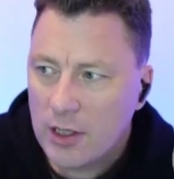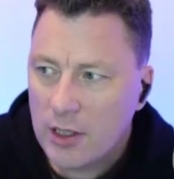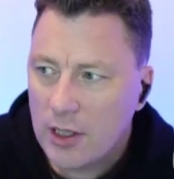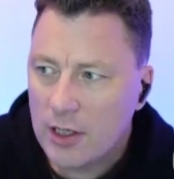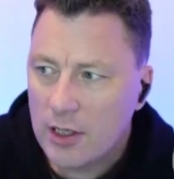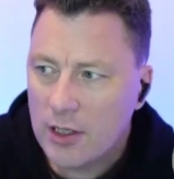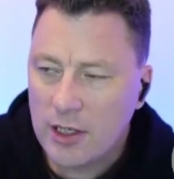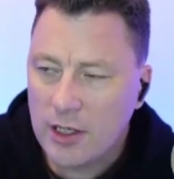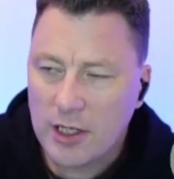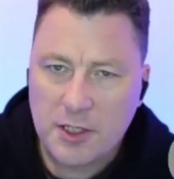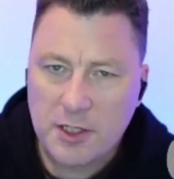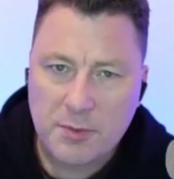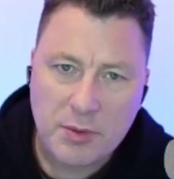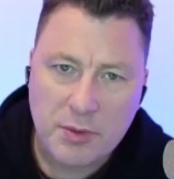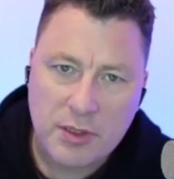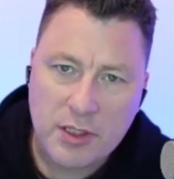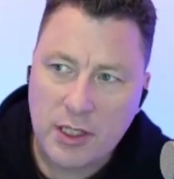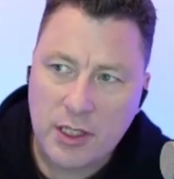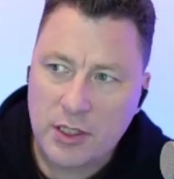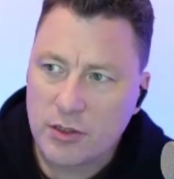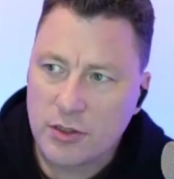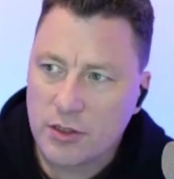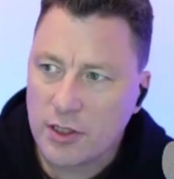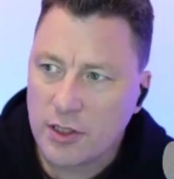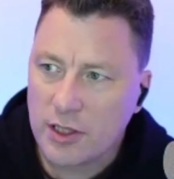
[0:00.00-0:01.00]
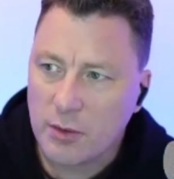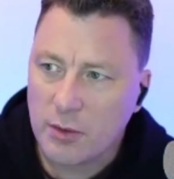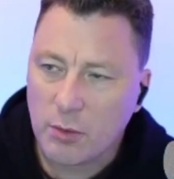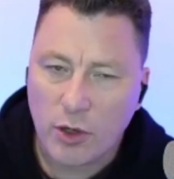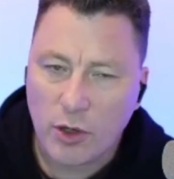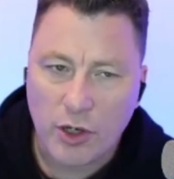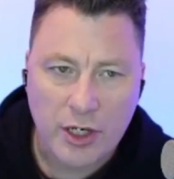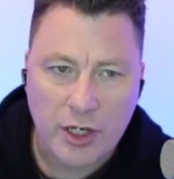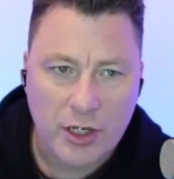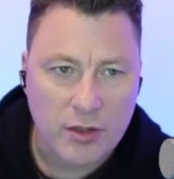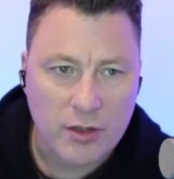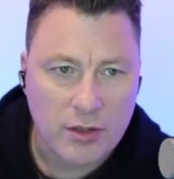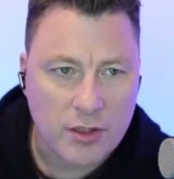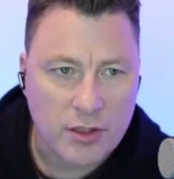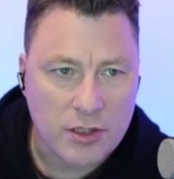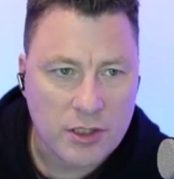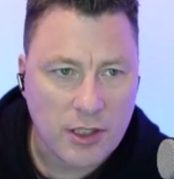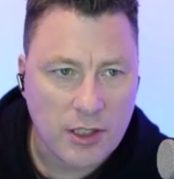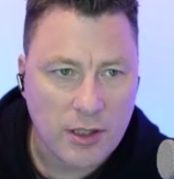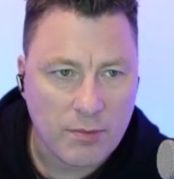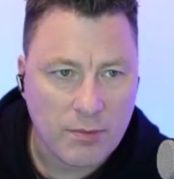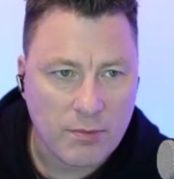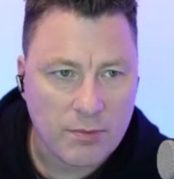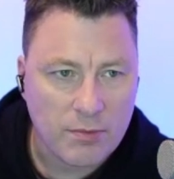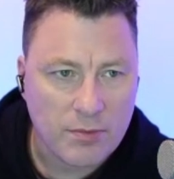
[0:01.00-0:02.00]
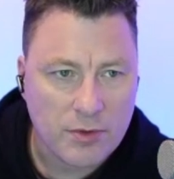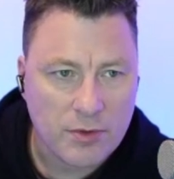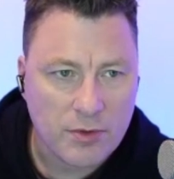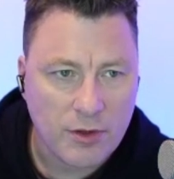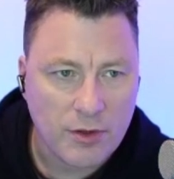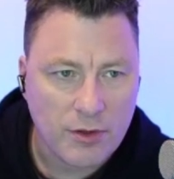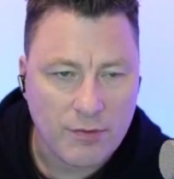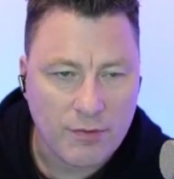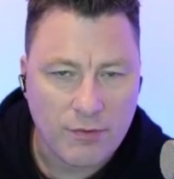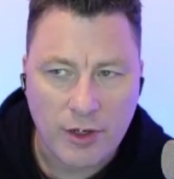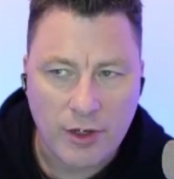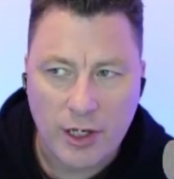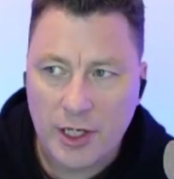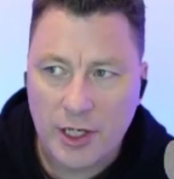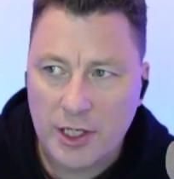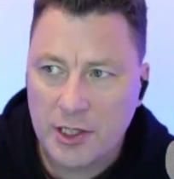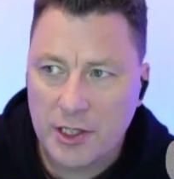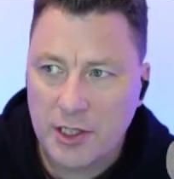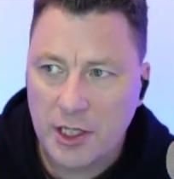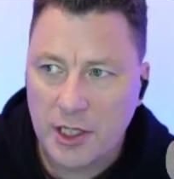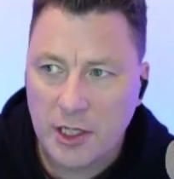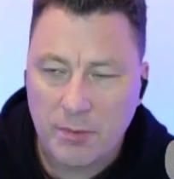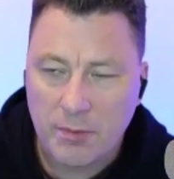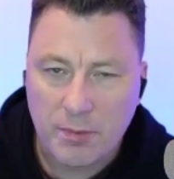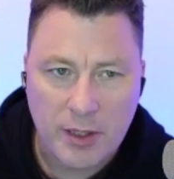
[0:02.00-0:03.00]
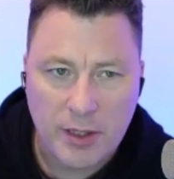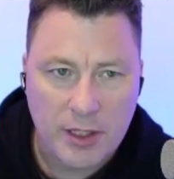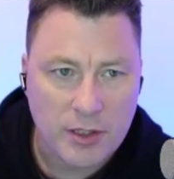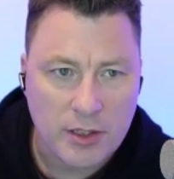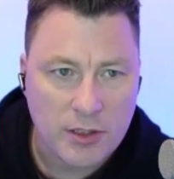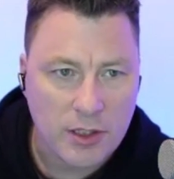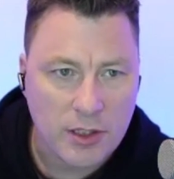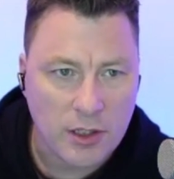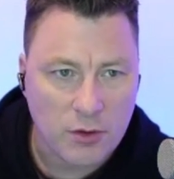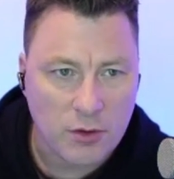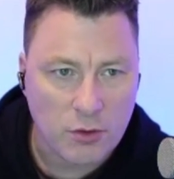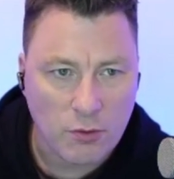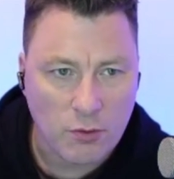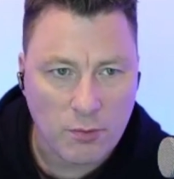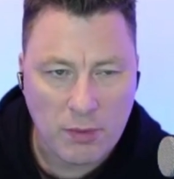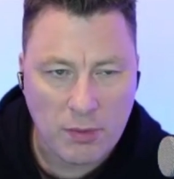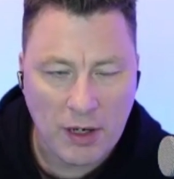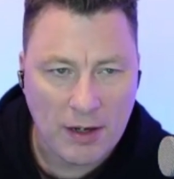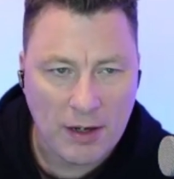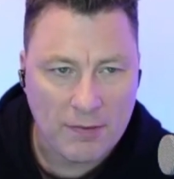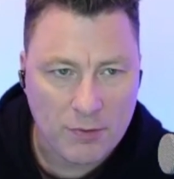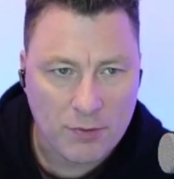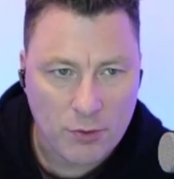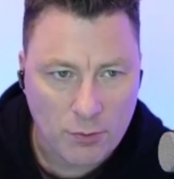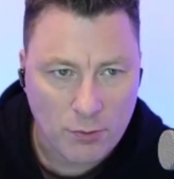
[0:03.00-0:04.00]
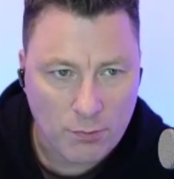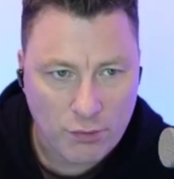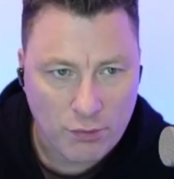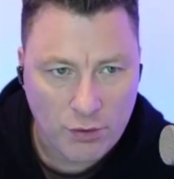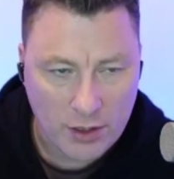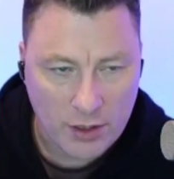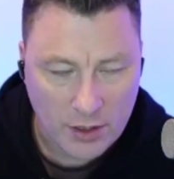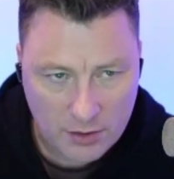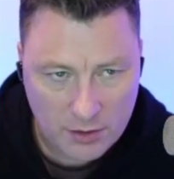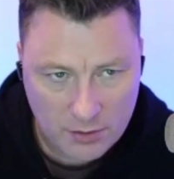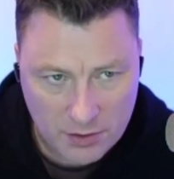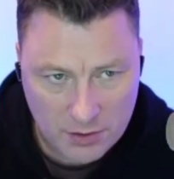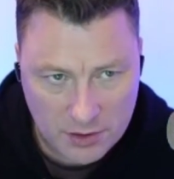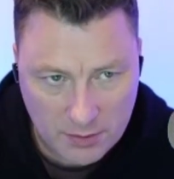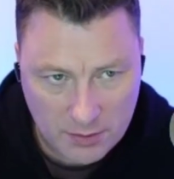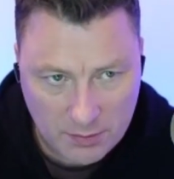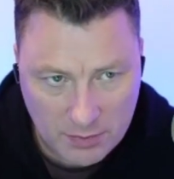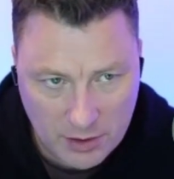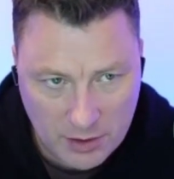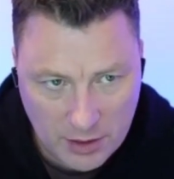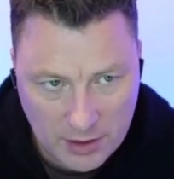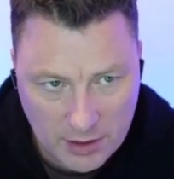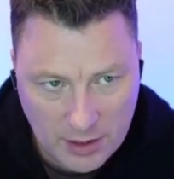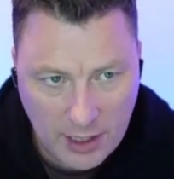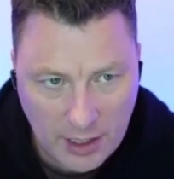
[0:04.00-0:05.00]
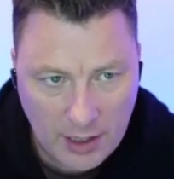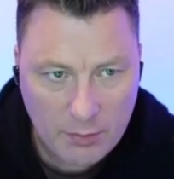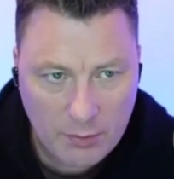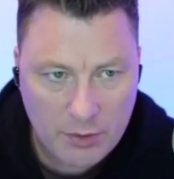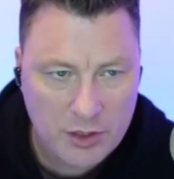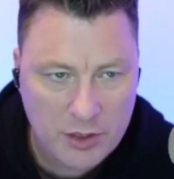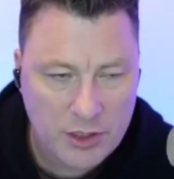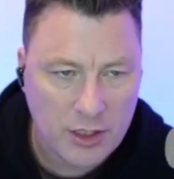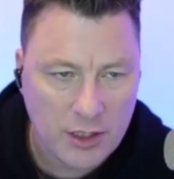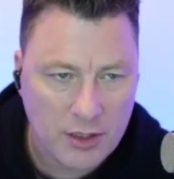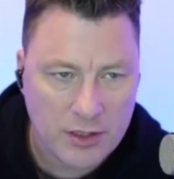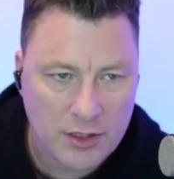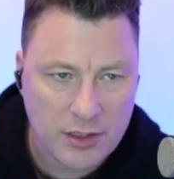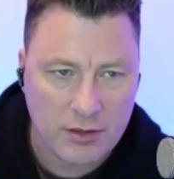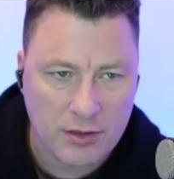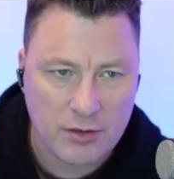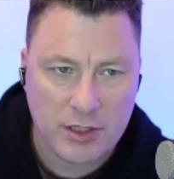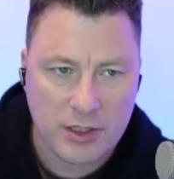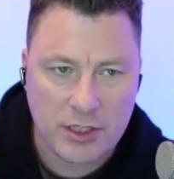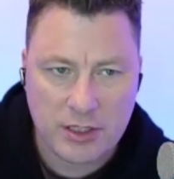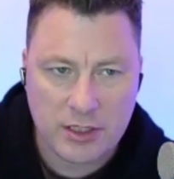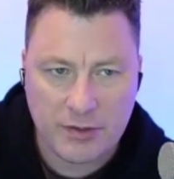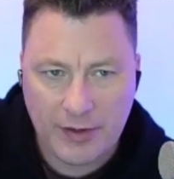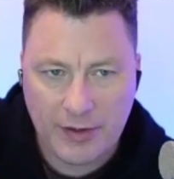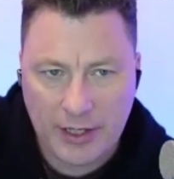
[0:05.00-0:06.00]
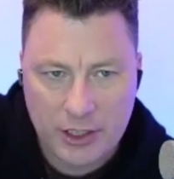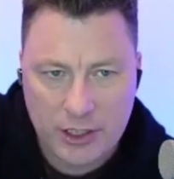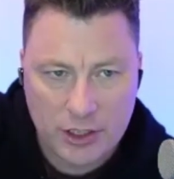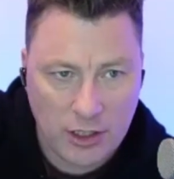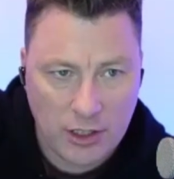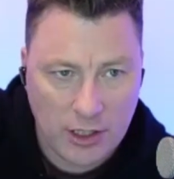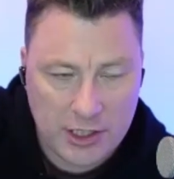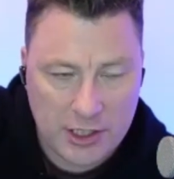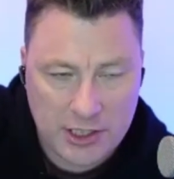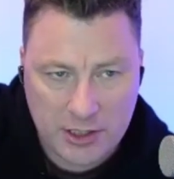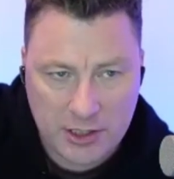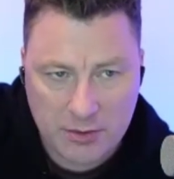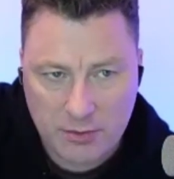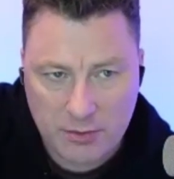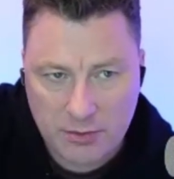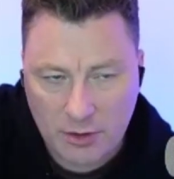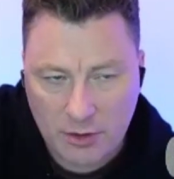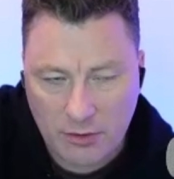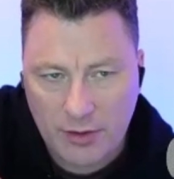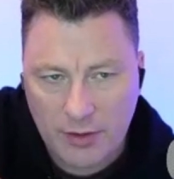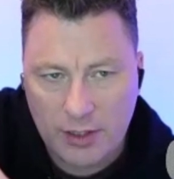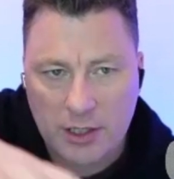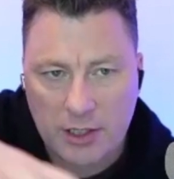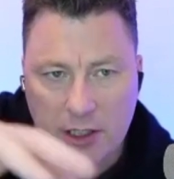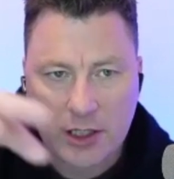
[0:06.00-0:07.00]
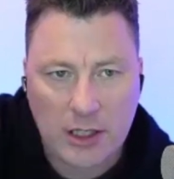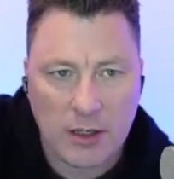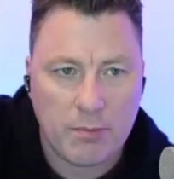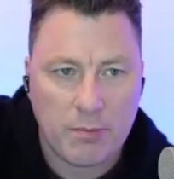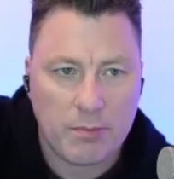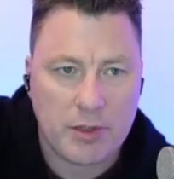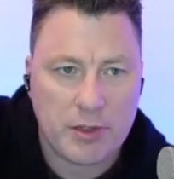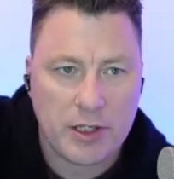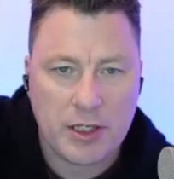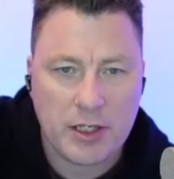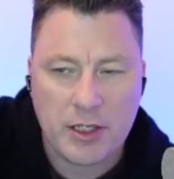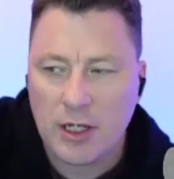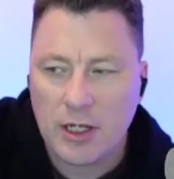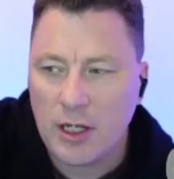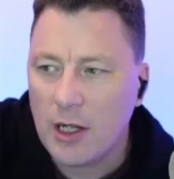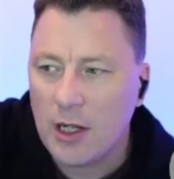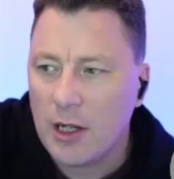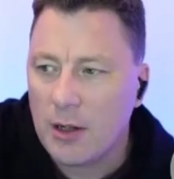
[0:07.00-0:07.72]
unless potentially they're working on some sort of really deep internal platform product or something like that, which, still needs evangelizing around company,